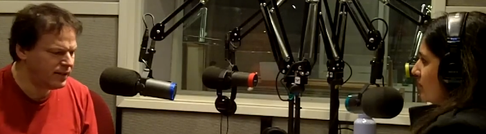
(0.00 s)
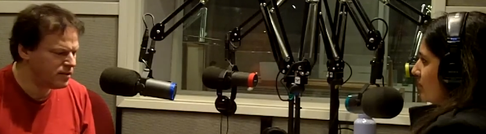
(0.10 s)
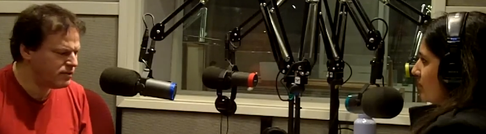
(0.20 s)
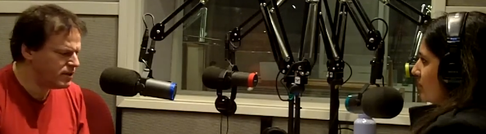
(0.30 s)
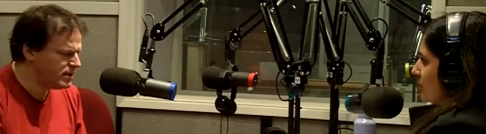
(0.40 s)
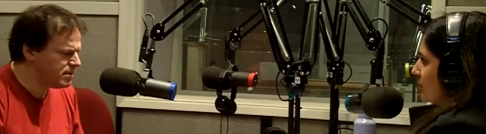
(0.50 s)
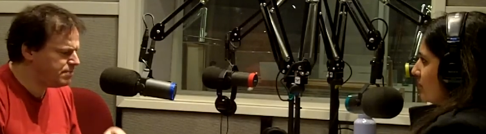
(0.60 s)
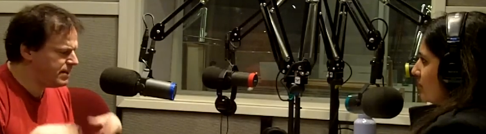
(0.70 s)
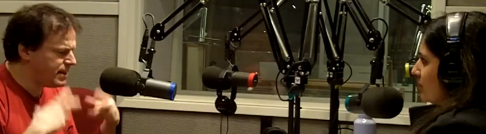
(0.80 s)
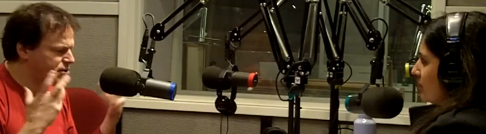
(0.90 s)
Speaker 1: They had this very
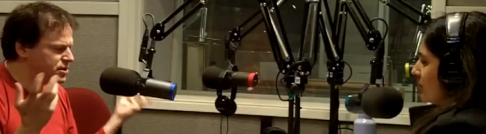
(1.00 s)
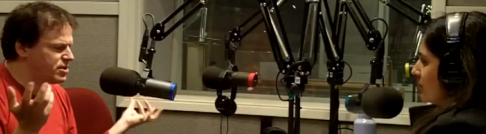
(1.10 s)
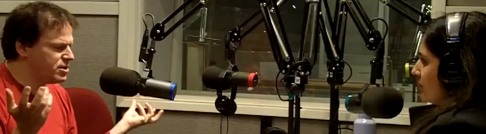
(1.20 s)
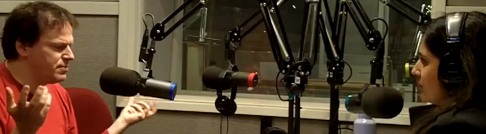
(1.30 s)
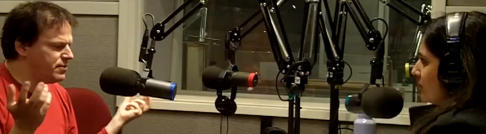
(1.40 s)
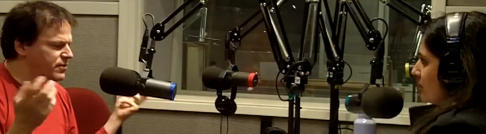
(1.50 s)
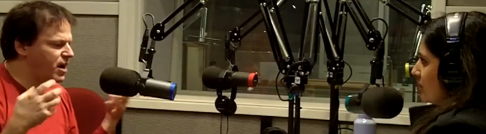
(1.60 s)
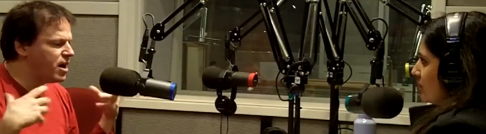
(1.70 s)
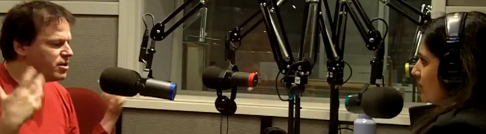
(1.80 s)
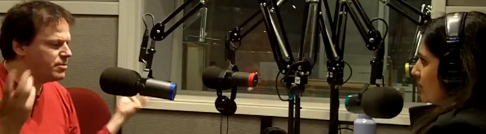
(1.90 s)
complex system
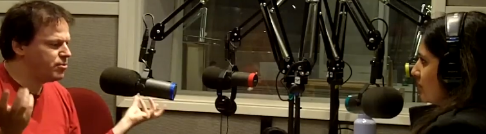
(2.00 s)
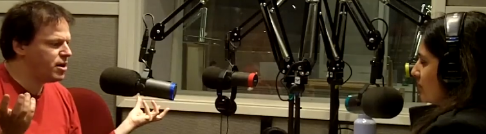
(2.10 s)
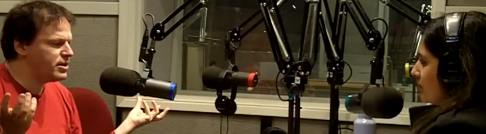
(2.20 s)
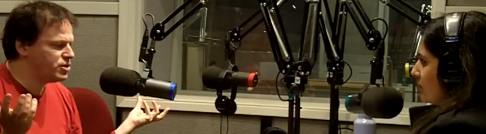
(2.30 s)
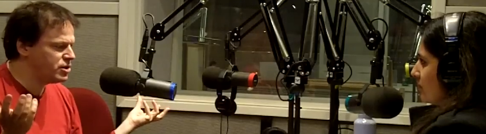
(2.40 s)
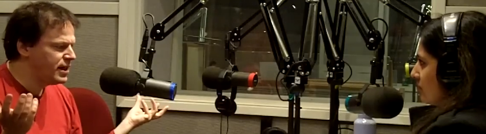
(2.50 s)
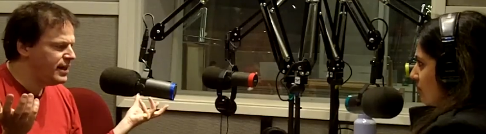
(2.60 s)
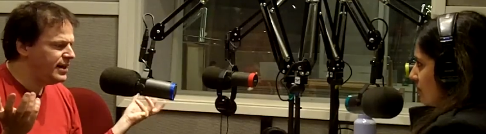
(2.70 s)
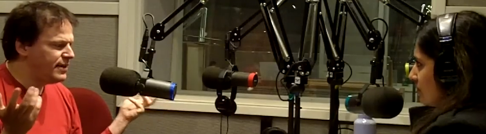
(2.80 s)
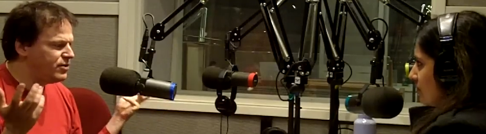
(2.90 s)
of honor price.
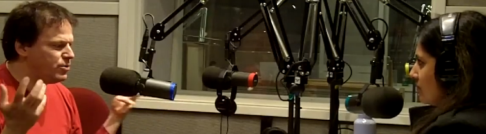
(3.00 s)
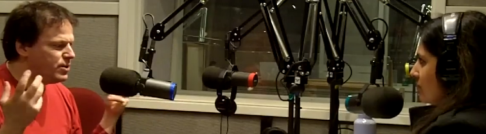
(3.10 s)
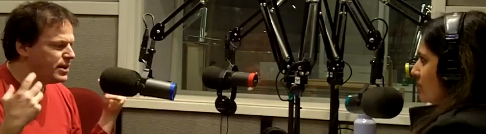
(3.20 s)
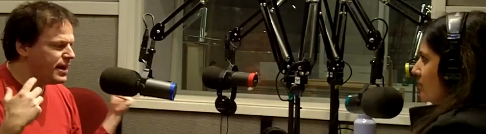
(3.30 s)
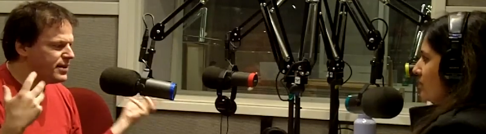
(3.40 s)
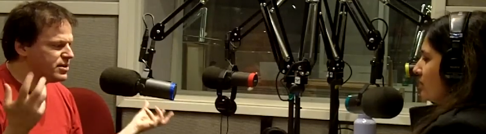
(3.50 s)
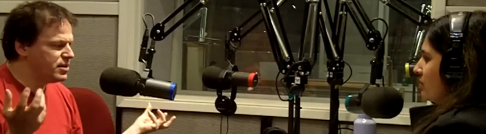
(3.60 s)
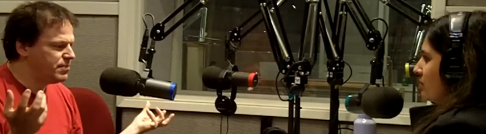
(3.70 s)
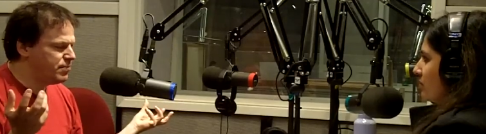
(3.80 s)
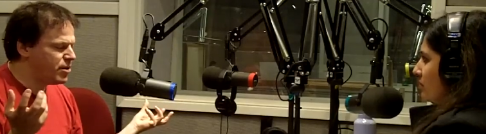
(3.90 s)
Everyone
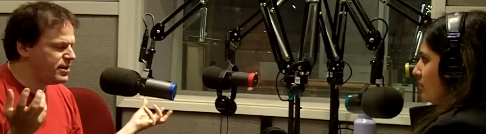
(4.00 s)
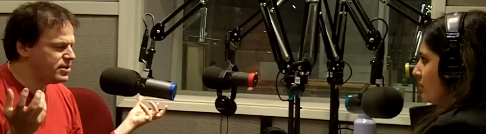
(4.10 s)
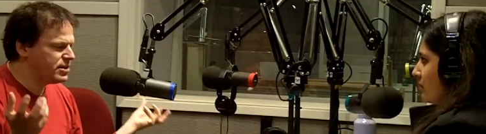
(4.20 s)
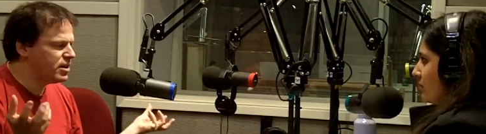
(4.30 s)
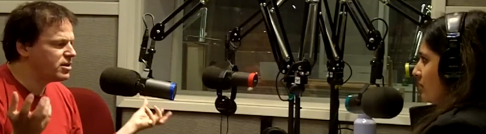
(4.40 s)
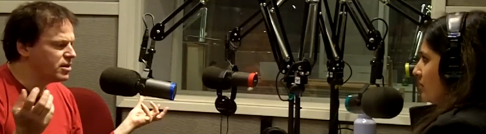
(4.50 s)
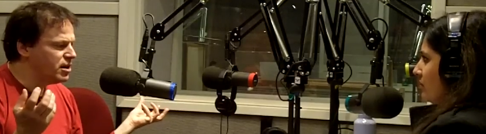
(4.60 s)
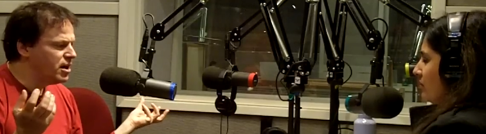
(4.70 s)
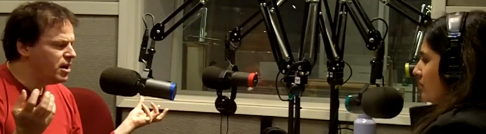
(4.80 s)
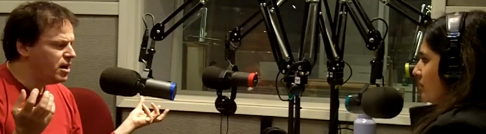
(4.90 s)
has a price in
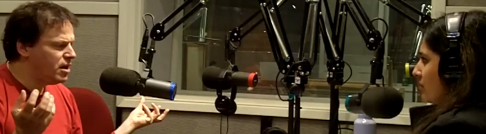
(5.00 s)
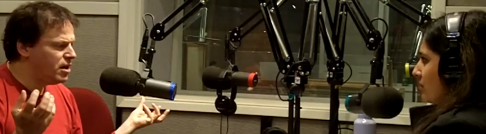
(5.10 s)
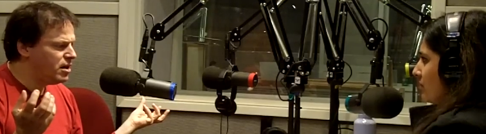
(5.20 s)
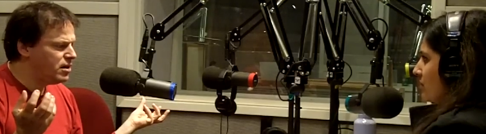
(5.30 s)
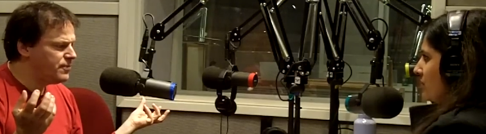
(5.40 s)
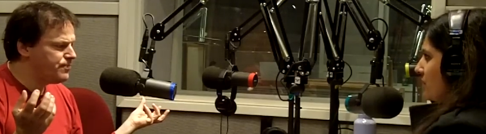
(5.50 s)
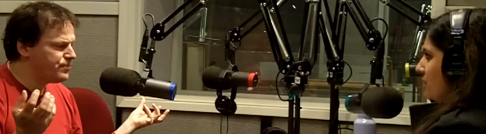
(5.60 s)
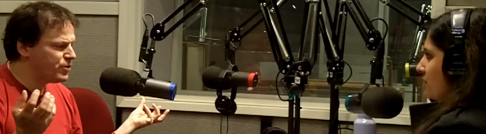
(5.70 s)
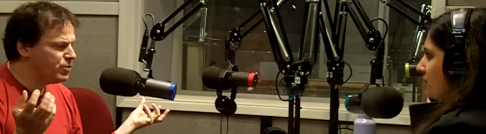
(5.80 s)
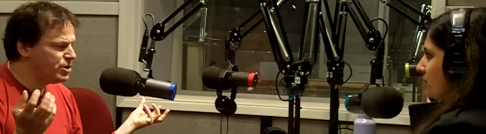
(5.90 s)
honor,
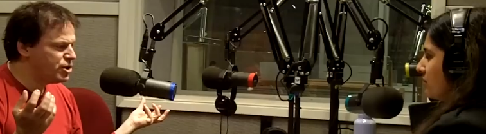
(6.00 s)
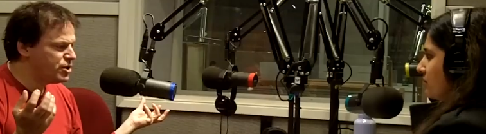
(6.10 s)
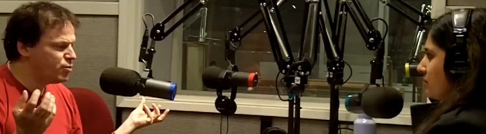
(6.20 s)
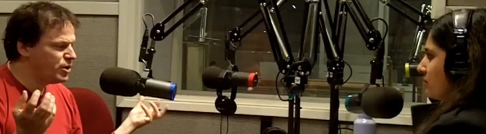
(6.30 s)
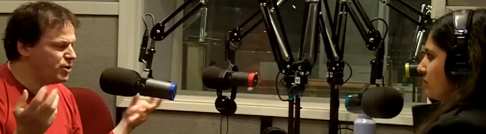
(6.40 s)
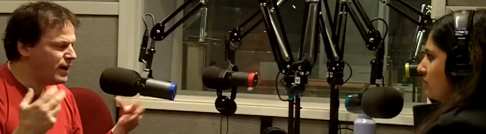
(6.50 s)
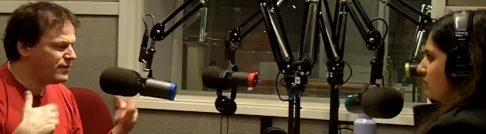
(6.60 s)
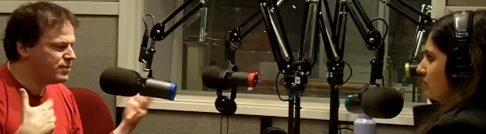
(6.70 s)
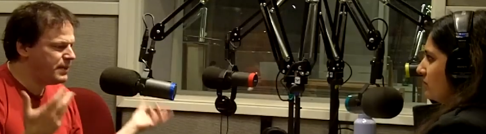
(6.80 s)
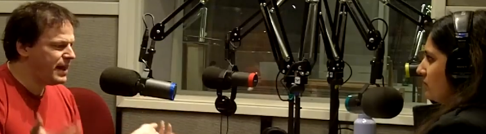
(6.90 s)
which is what you
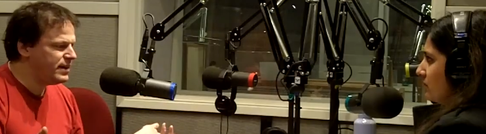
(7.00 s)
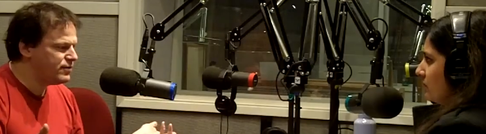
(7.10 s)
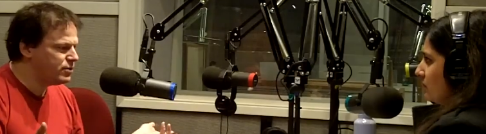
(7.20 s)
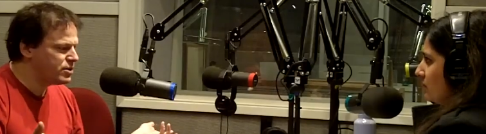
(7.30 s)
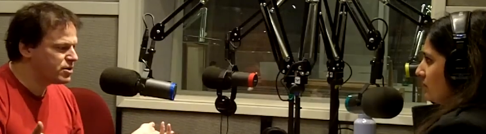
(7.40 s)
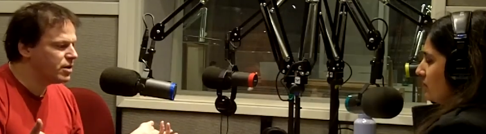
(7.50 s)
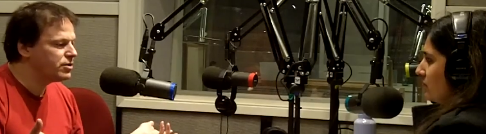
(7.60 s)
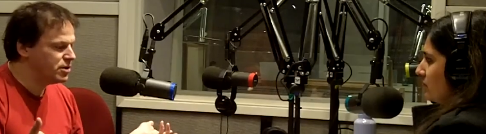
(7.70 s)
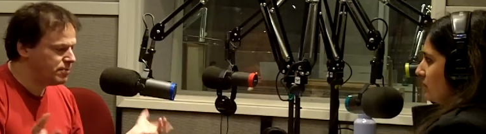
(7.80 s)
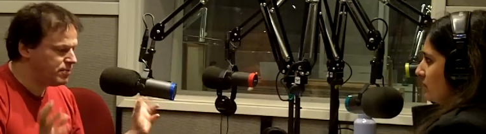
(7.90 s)
have to pay if you
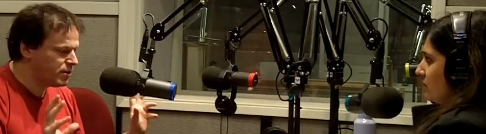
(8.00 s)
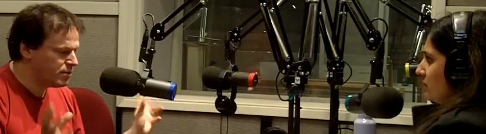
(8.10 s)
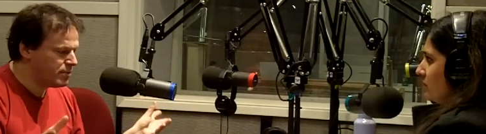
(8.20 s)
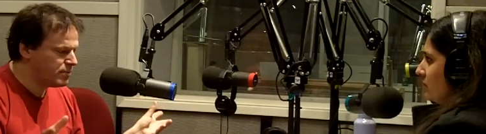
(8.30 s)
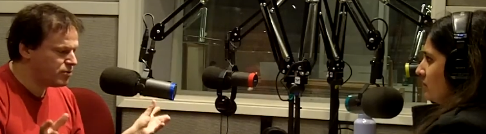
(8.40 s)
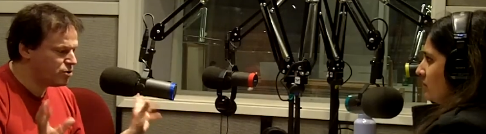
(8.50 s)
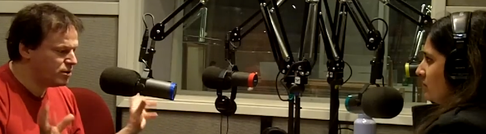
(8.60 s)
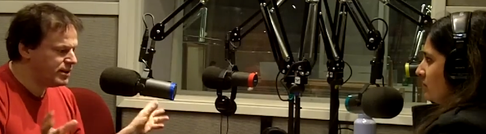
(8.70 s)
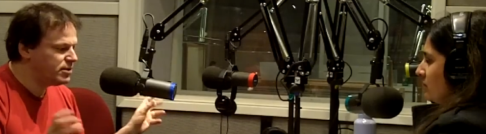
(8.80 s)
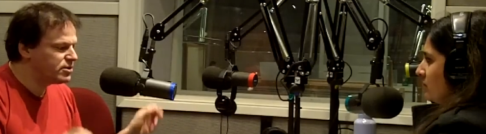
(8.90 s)
insult them. It's
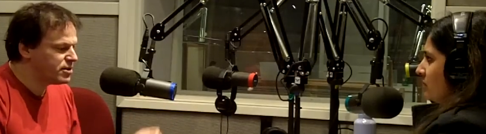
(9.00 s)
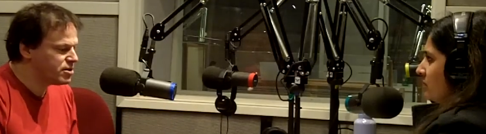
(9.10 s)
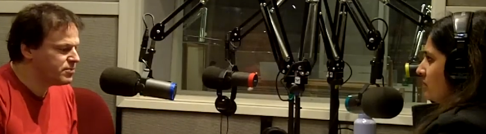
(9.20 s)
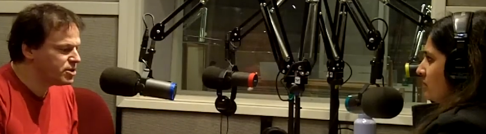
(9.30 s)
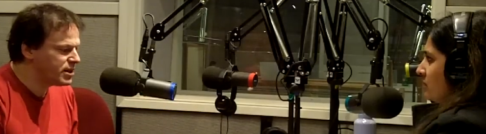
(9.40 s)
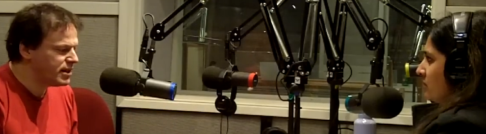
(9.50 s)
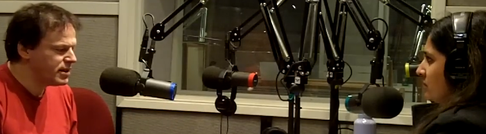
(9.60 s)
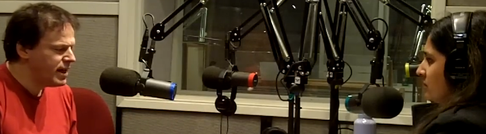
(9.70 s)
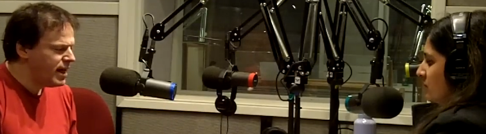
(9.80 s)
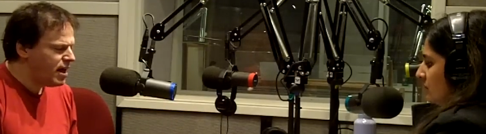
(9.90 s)
all legal systems
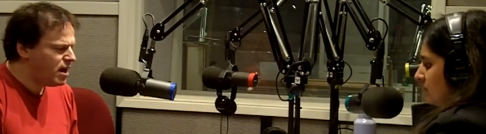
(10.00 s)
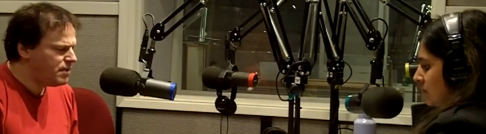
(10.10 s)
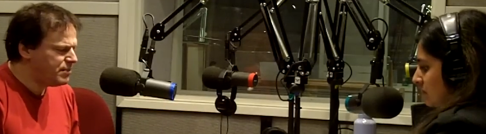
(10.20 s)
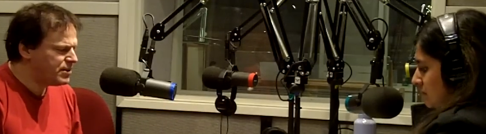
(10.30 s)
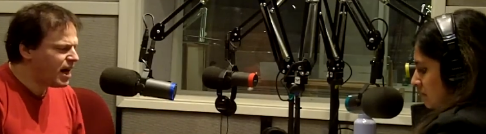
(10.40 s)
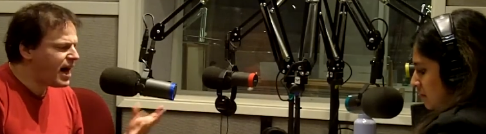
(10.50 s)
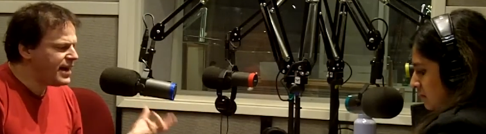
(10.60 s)
again. But the